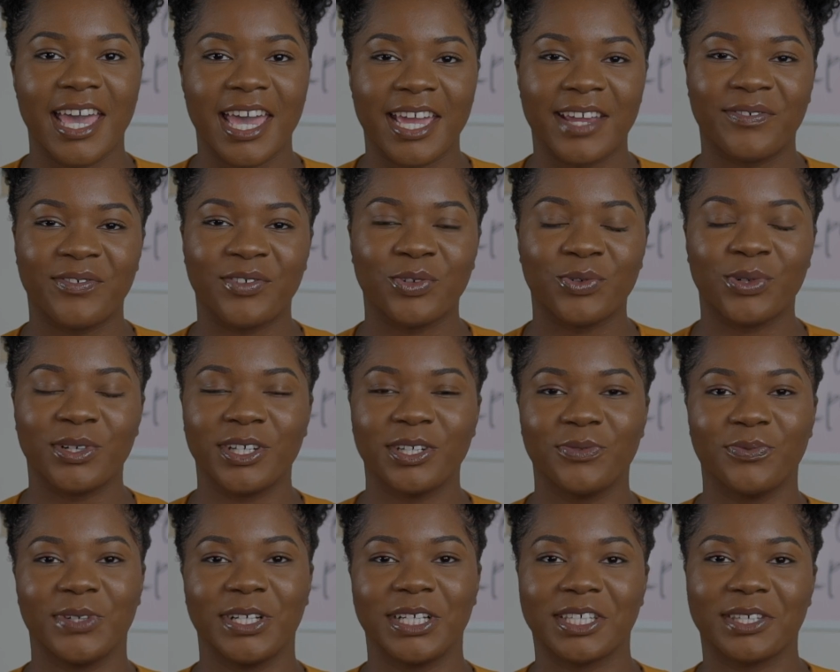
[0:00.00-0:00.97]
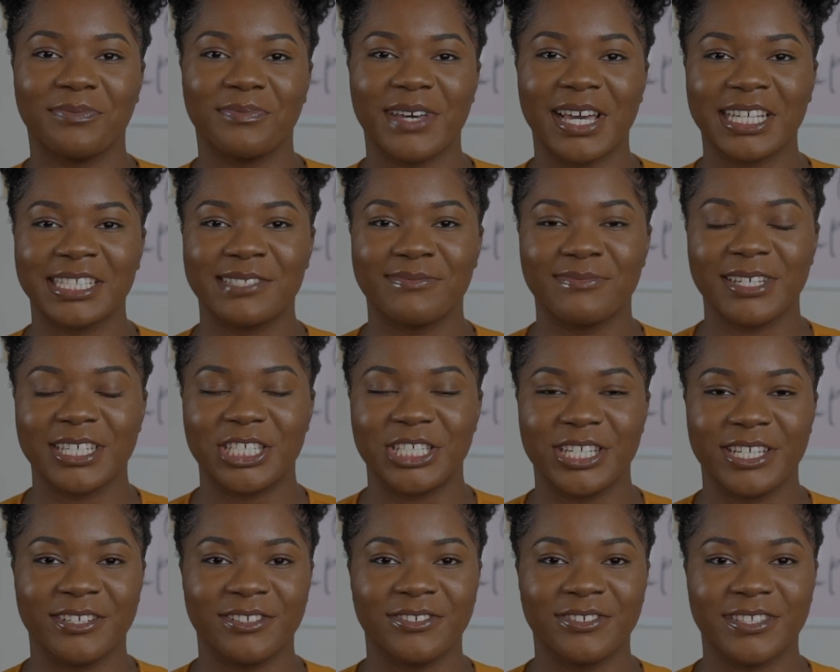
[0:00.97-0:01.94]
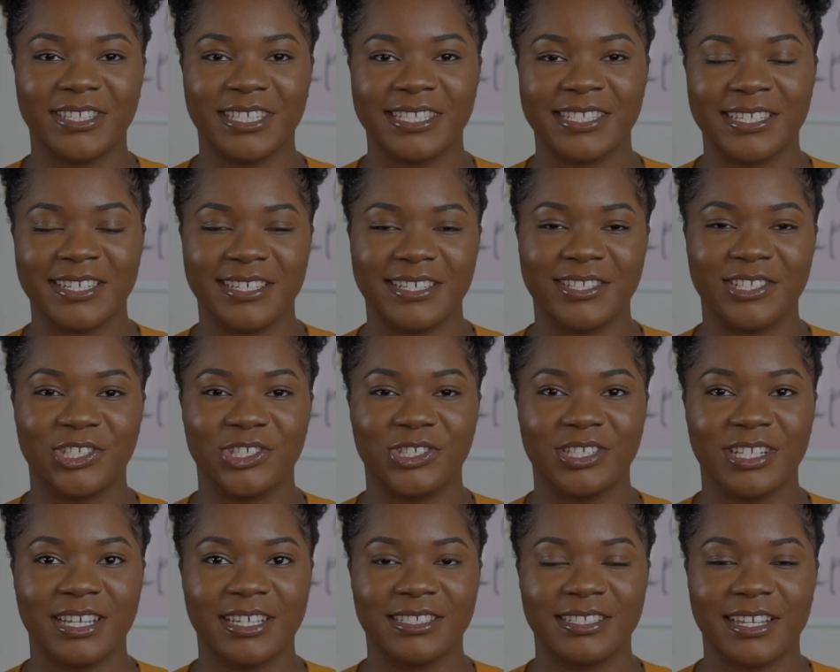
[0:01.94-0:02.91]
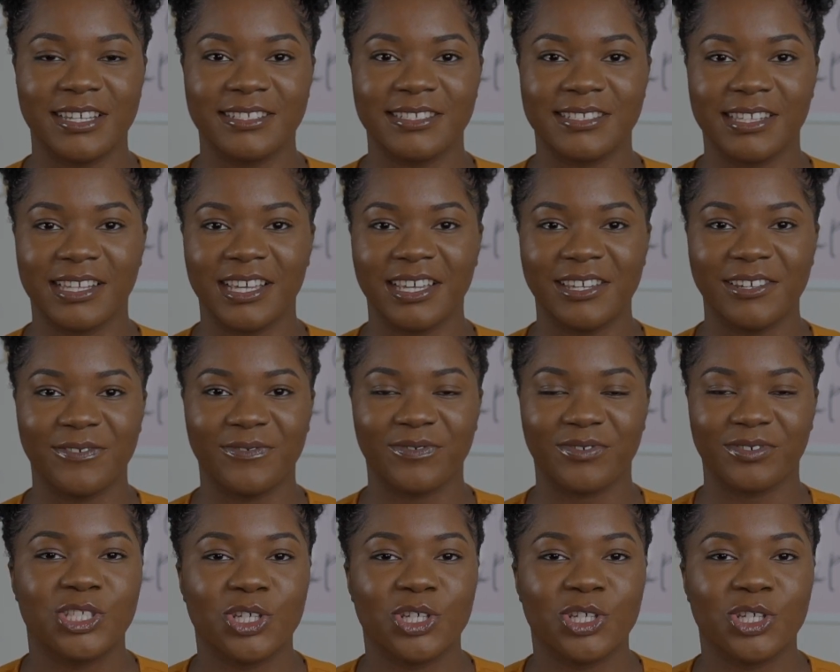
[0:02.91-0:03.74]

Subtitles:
Hey everyone, welcome back to my channel. This is Chinaza's Life.